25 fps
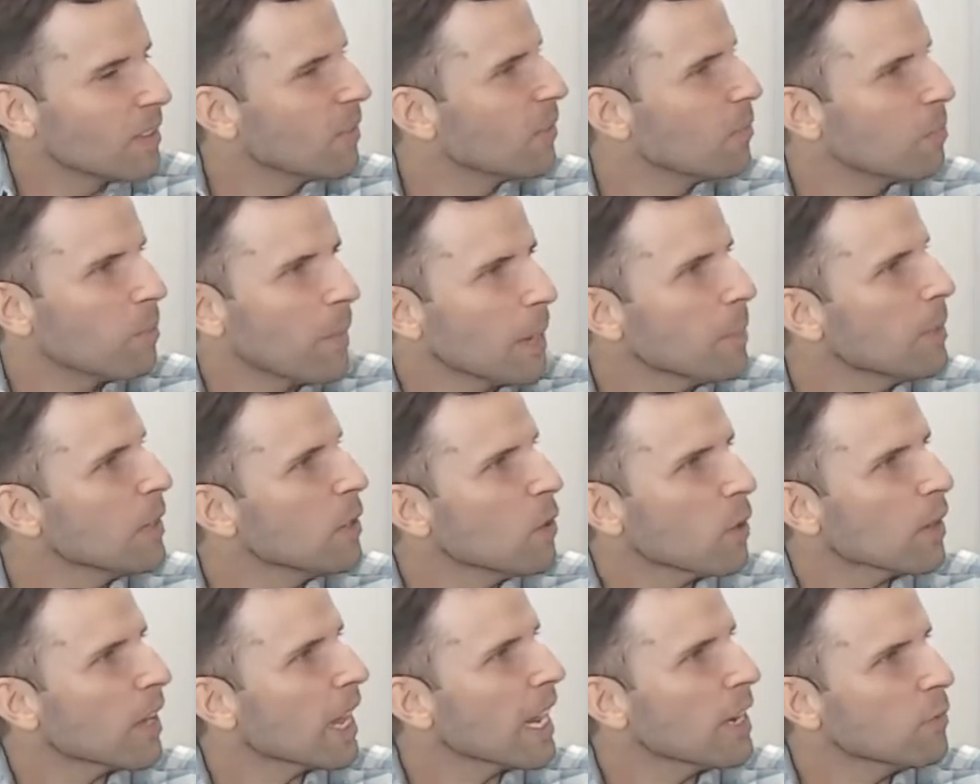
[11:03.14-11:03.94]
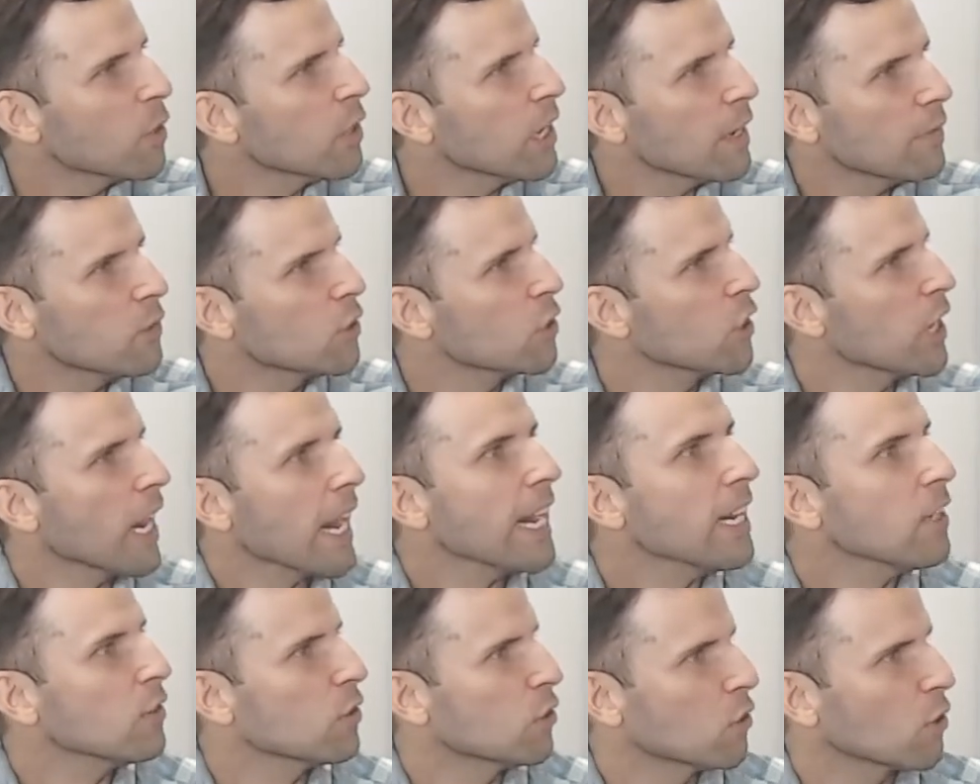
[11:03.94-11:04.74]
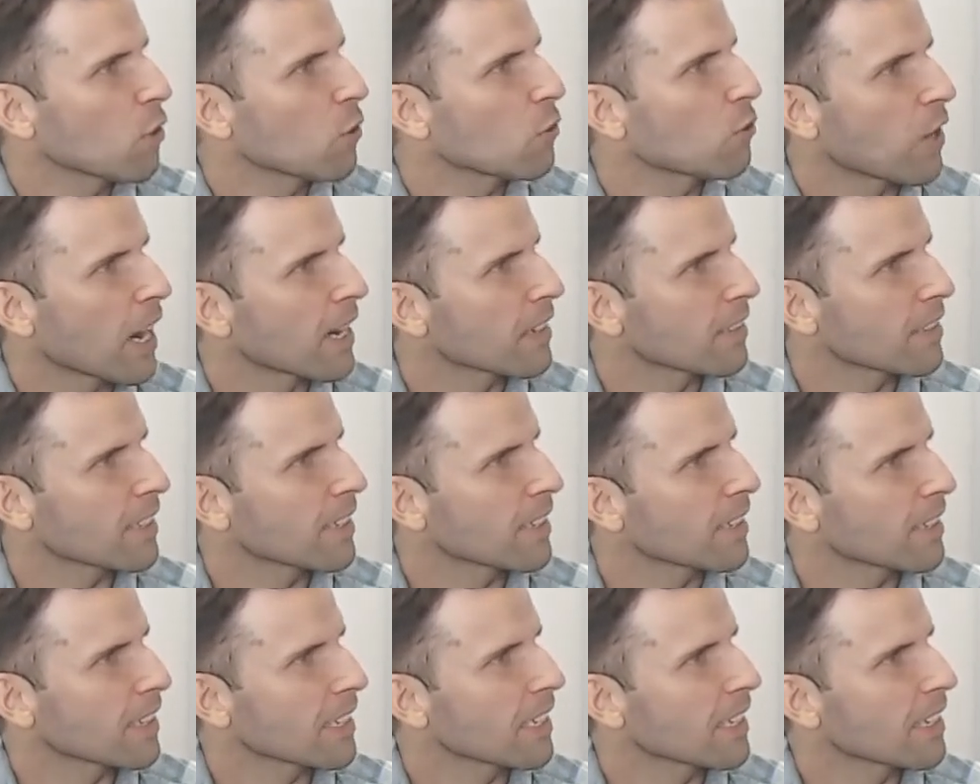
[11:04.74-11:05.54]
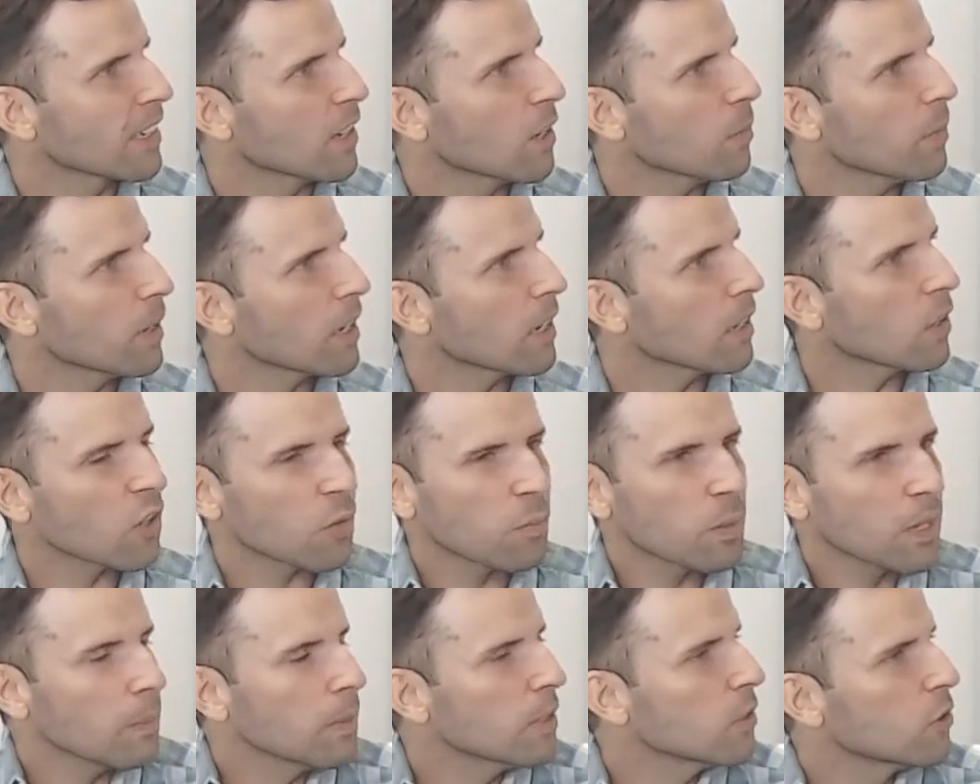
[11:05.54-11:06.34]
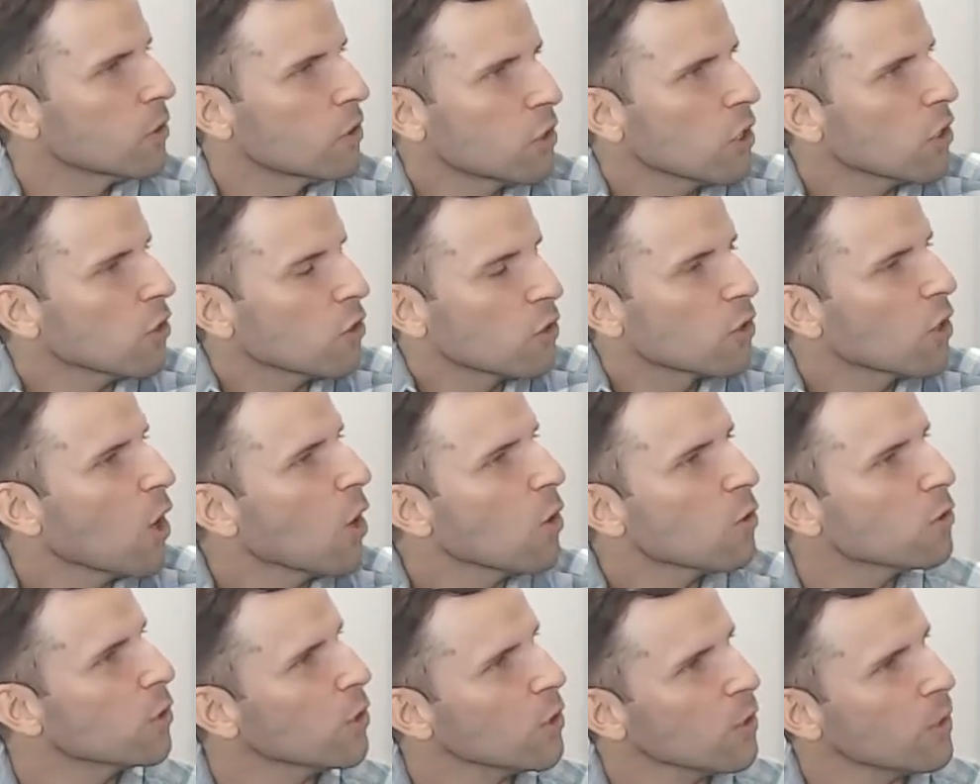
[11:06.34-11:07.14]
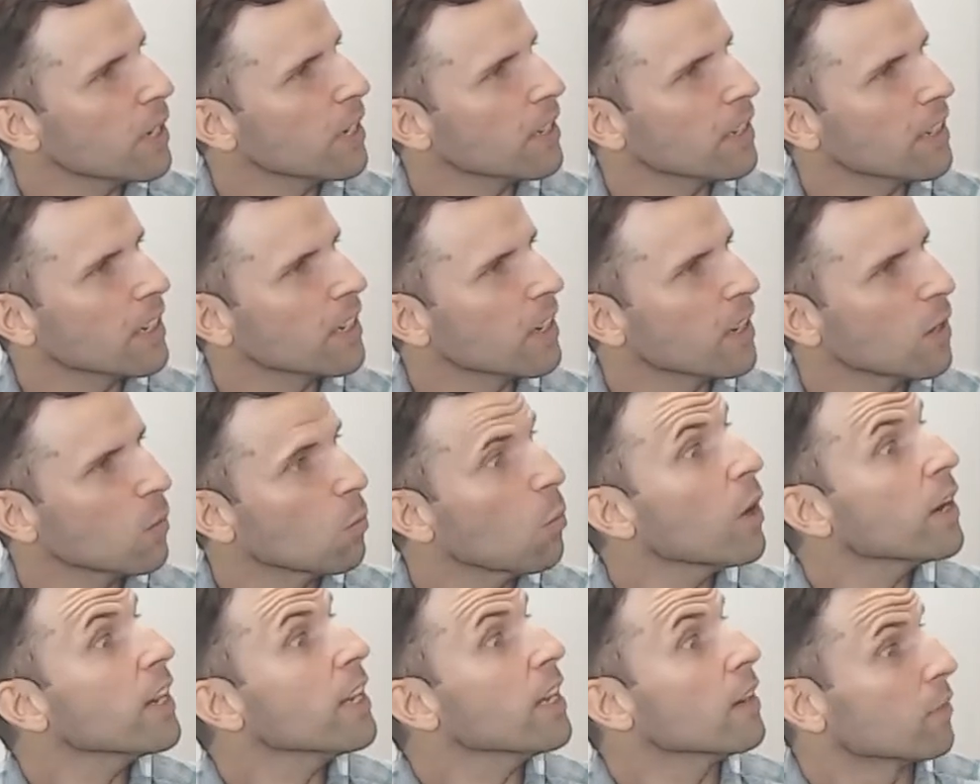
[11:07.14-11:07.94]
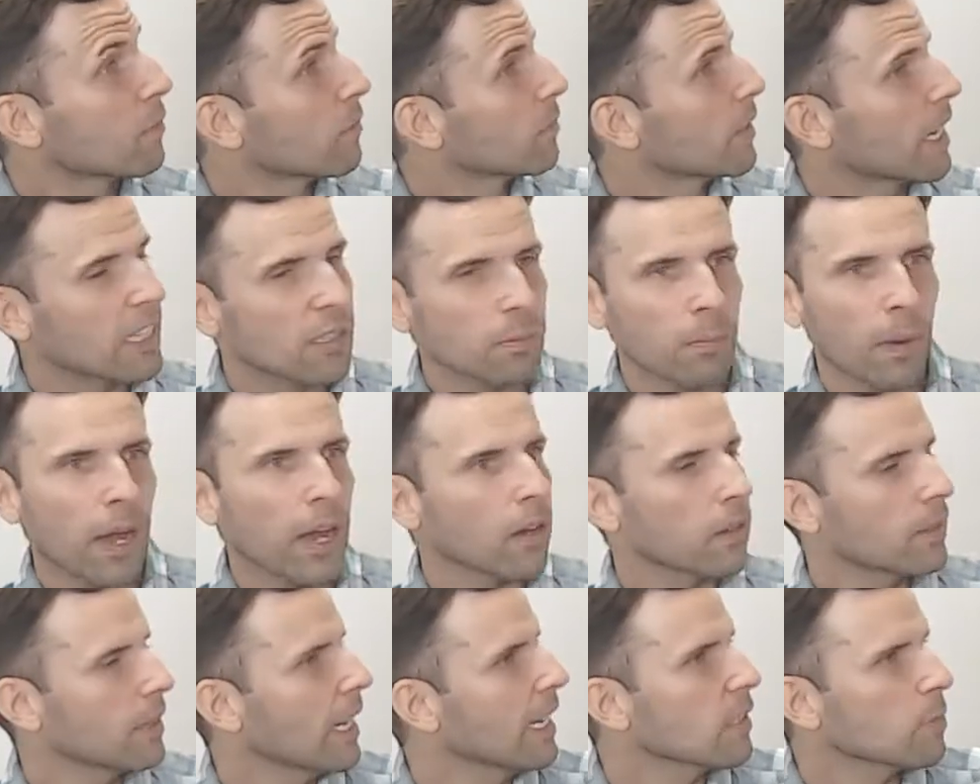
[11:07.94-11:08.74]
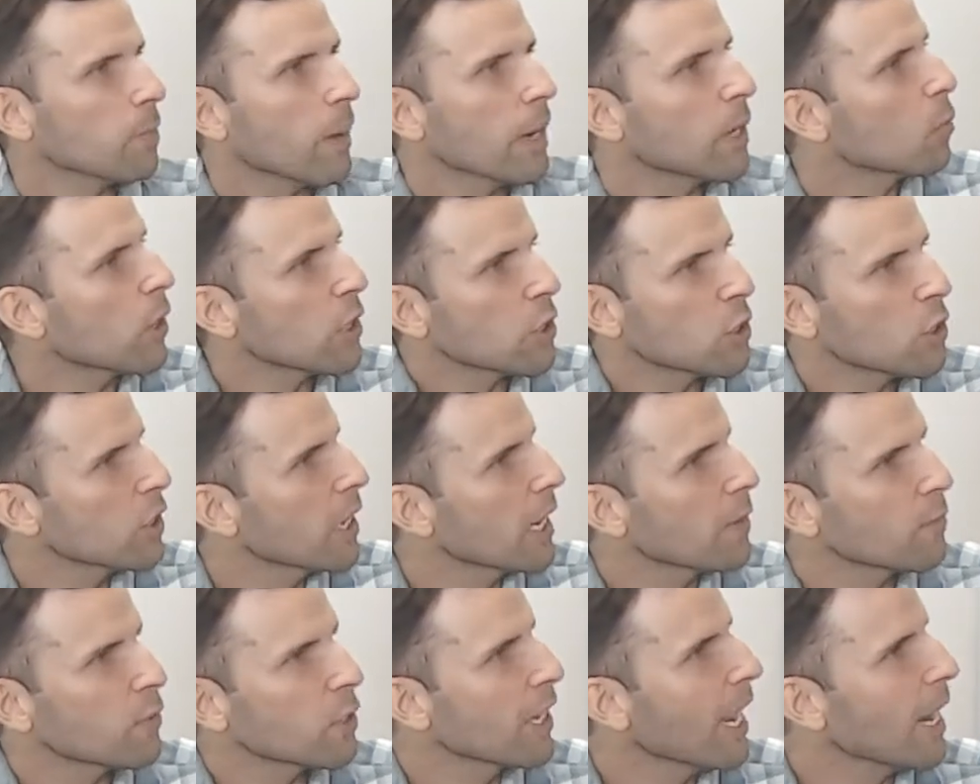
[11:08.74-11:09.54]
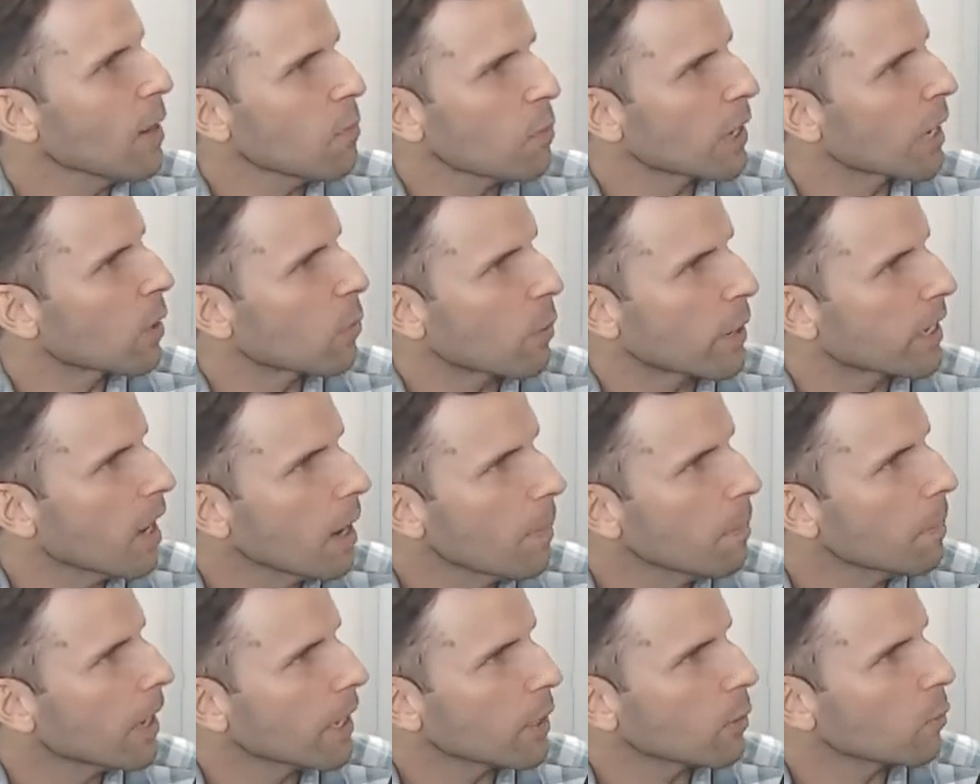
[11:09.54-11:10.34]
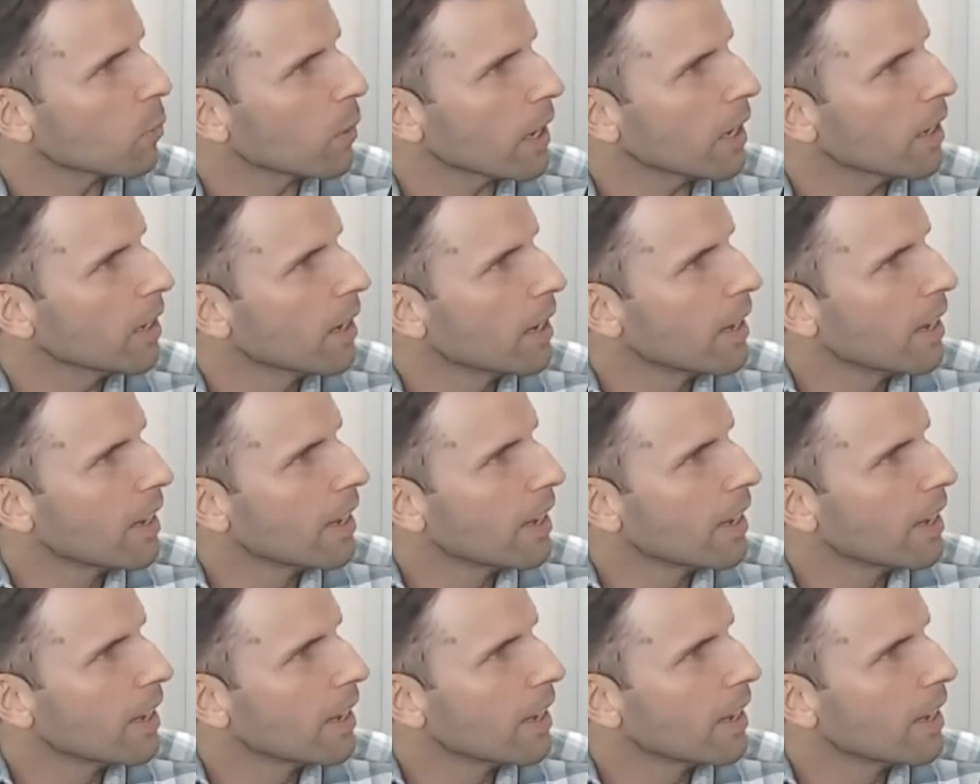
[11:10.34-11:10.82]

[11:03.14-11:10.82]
maybe your life could have changed so drastically, but a lot of people just don't do it, What if? That's my question every day when I wake up, by the way.